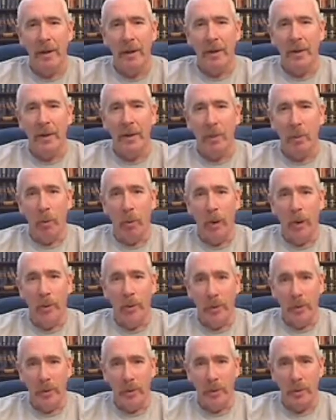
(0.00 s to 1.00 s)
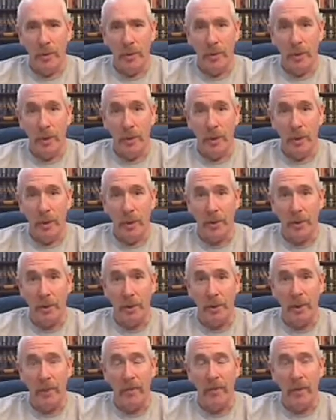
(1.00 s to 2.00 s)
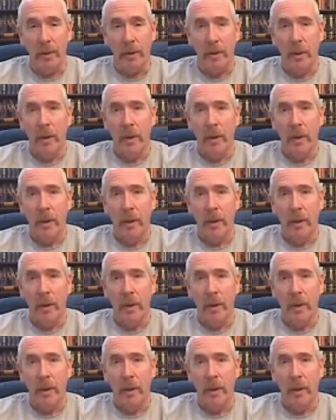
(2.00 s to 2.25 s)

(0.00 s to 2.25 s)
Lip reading: and then we're on into 2011.